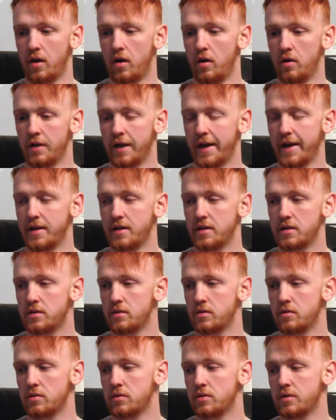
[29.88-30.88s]
all night,
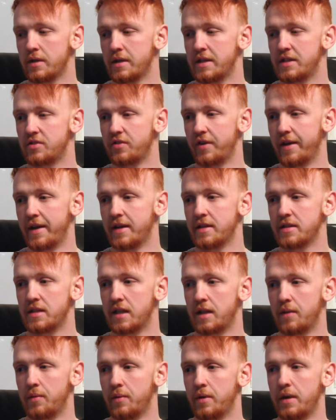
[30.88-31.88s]
so it was really strange. And
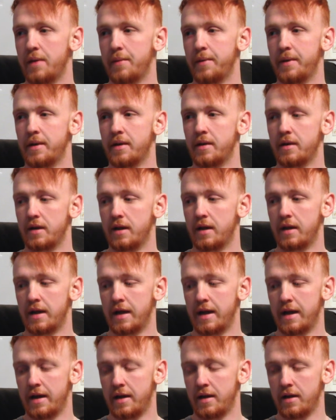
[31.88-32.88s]
then we came in
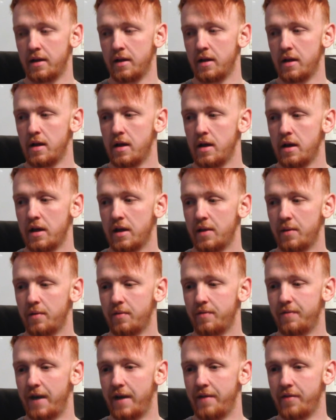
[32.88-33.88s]
at
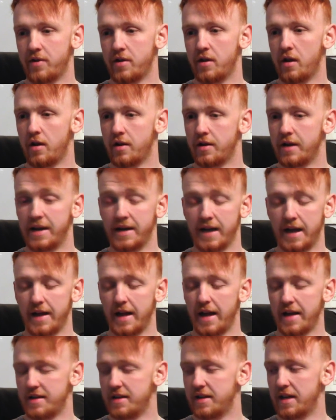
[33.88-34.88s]
5 o'clock, and I
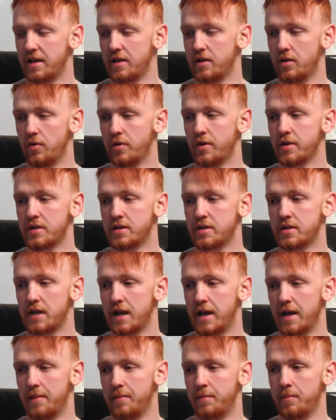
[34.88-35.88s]
actually didn't notice.
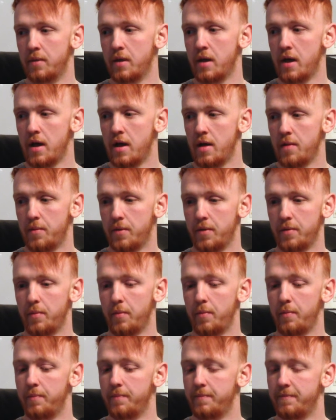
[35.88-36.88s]
But
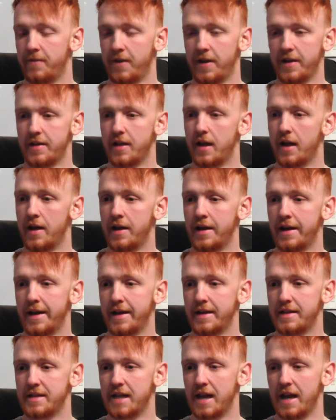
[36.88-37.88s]
my friend Dan, he
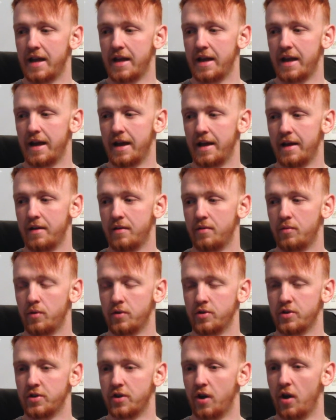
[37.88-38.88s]
had said, "Where's
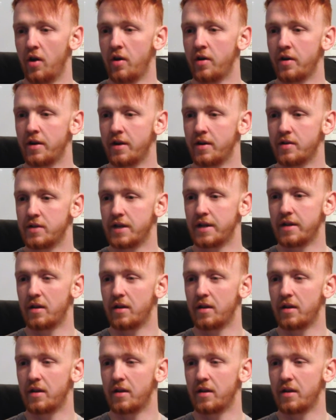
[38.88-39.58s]
your dog?" So I was like,